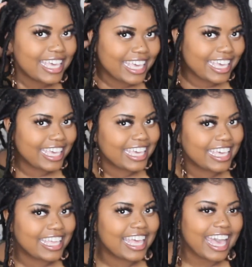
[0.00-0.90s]

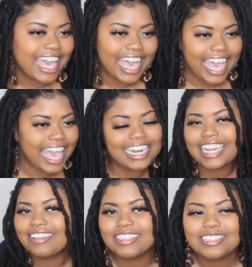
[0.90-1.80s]
And I
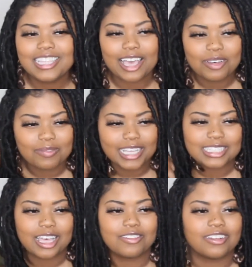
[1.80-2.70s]
didn't have to do that with my
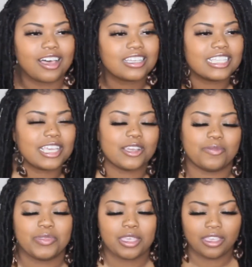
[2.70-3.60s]
soft locks
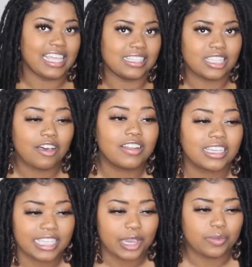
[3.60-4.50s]
hair. Soft
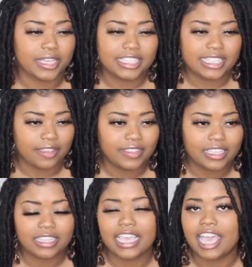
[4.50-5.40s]
locks hair was
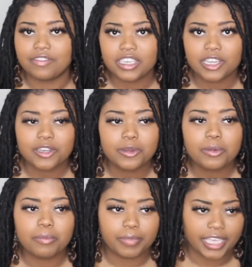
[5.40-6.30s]
definitely heavier,
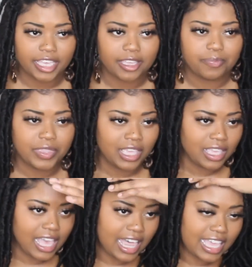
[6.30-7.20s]
but
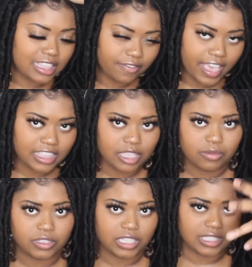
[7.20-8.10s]
I like the fact that it
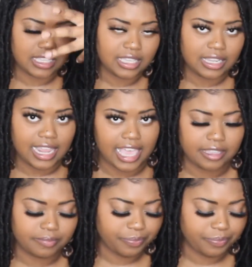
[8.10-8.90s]
would just lay.